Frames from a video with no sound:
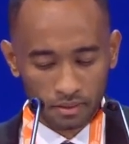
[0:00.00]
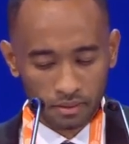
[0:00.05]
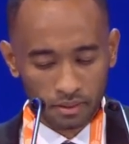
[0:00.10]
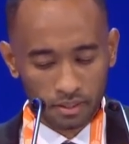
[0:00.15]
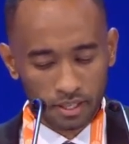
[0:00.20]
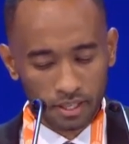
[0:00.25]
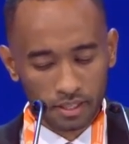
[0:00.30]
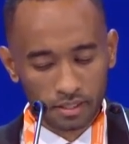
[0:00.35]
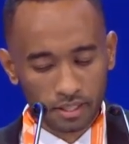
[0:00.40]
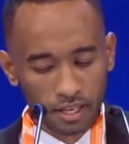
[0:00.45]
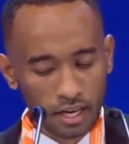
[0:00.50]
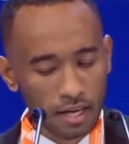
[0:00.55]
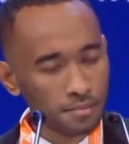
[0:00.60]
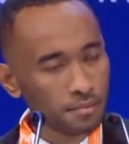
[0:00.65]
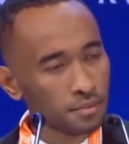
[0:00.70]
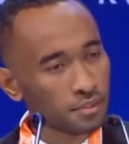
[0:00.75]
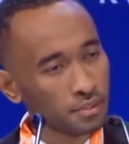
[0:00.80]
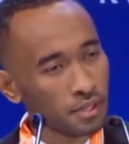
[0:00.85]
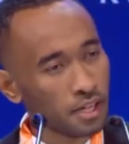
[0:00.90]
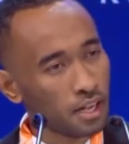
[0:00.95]
Don't take
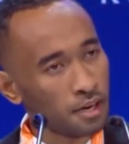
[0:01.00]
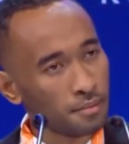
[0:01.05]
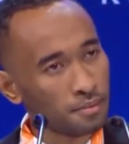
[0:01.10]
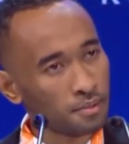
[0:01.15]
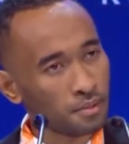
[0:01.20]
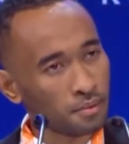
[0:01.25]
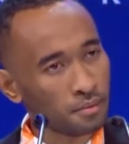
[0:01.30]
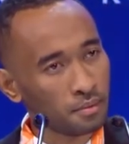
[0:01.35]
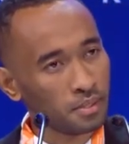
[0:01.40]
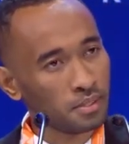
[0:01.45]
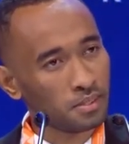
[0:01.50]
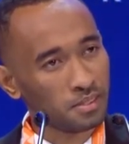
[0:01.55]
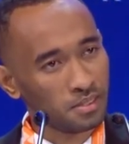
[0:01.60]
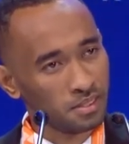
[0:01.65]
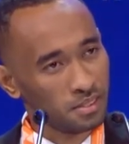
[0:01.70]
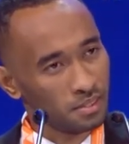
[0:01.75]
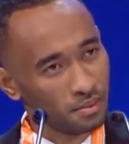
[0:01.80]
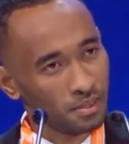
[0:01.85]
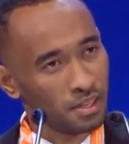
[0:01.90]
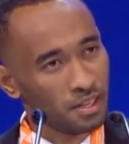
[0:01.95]
time to help
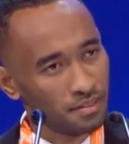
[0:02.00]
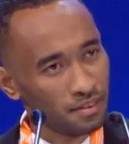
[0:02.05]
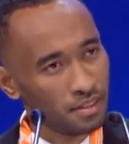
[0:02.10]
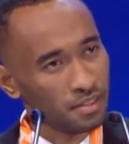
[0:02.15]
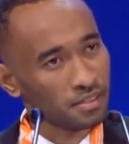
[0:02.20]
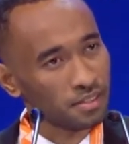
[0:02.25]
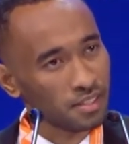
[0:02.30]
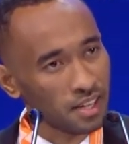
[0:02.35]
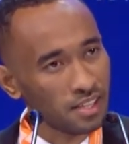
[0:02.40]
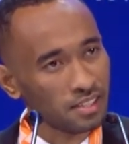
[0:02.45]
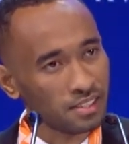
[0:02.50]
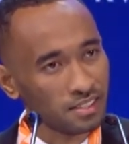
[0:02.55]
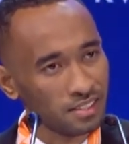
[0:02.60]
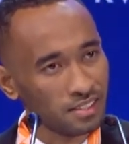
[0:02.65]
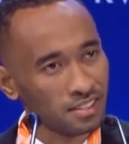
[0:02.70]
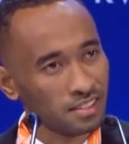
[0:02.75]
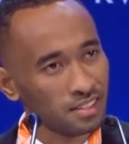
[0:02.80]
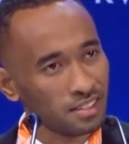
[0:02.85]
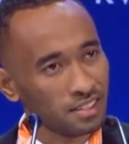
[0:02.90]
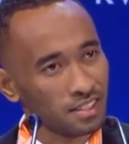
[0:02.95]
whenever you
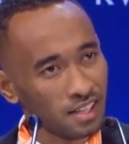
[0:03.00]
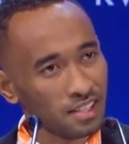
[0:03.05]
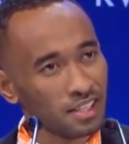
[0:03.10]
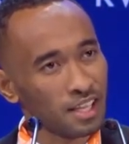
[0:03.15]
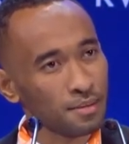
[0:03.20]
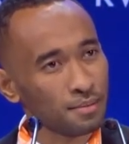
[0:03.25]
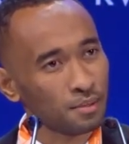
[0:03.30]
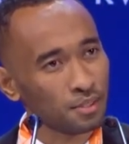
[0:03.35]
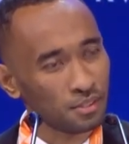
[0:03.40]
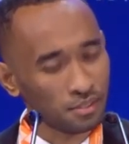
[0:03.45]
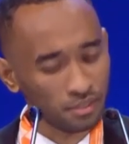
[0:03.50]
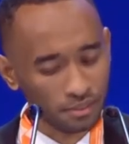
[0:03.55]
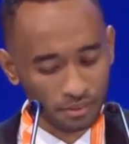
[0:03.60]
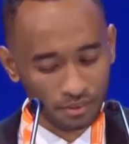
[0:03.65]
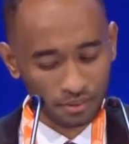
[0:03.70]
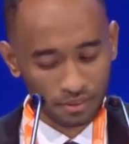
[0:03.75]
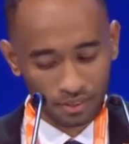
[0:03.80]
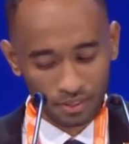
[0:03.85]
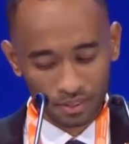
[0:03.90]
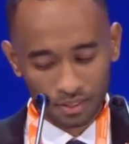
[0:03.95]
can and able
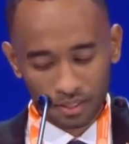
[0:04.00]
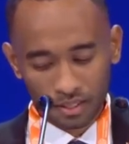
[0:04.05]
to.